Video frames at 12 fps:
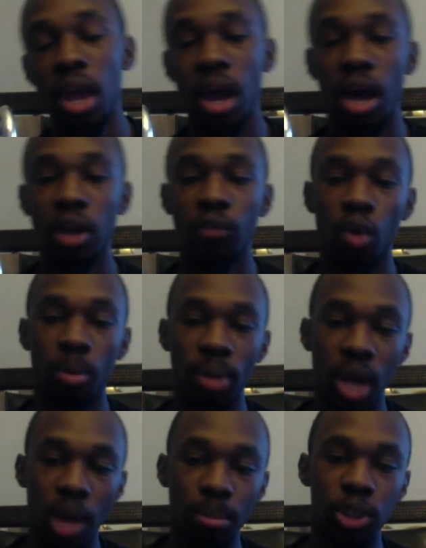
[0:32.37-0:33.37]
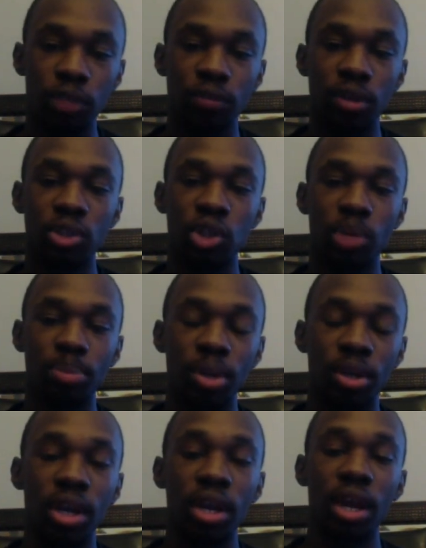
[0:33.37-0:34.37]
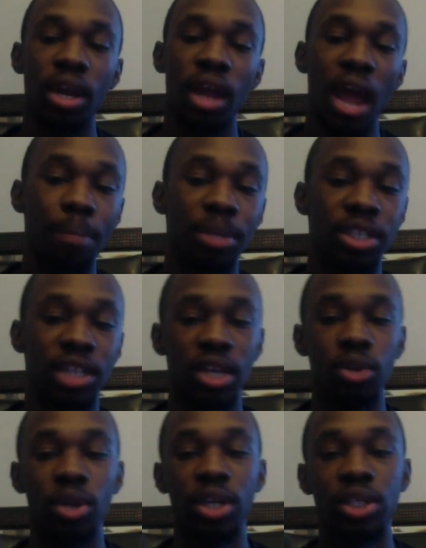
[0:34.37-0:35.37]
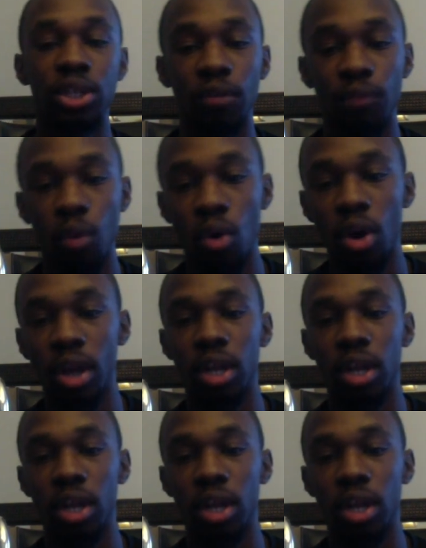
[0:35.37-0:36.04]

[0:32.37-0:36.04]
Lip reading: how to form an embouchure for the trumpet and habits that you need to avoid